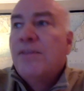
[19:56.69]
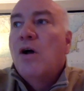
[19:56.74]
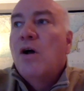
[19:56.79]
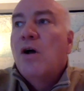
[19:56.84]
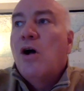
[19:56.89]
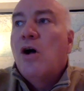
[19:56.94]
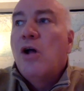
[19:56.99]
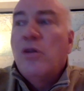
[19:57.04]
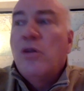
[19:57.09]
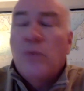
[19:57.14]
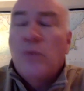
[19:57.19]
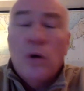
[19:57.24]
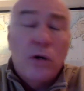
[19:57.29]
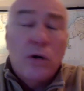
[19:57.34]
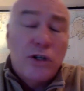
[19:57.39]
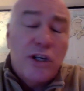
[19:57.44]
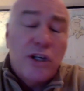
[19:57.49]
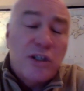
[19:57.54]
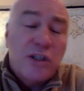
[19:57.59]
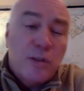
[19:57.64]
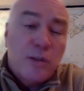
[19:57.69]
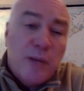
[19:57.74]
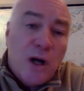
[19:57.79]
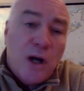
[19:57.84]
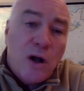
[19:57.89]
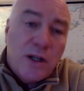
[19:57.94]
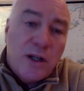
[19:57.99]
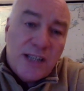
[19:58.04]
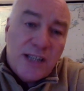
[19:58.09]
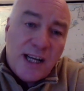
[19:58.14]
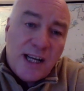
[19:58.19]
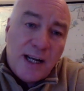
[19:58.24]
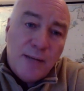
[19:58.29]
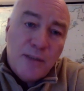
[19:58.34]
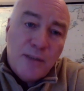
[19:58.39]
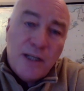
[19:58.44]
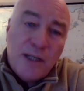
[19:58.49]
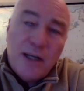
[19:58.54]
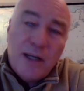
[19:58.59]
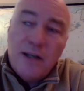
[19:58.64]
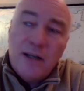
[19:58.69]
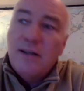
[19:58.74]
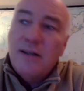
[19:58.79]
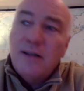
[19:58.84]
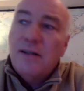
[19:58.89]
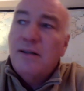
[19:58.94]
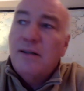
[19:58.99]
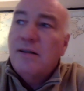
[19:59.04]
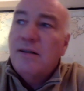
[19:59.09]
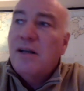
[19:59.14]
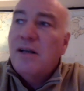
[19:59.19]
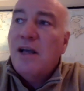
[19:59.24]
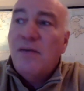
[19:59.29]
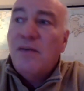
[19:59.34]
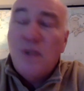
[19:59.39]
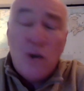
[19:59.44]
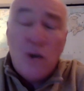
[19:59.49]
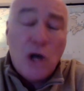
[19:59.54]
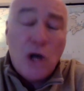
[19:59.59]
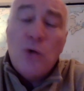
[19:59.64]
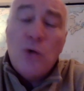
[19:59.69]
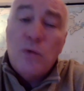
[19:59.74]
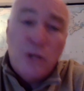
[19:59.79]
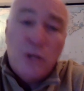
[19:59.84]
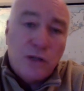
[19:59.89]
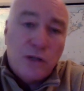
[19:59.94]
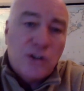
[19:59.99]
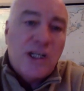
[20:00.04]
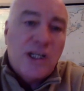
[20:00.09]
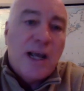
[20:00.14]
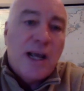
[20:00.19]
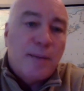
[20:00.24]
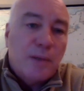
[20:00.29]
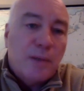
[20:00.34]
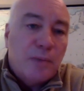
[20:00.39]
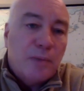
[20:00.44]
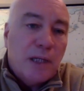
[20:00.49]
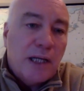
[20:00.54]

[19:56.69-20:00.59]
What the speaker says: on the rotor system at all times, and if you don't, you'll snap the blade.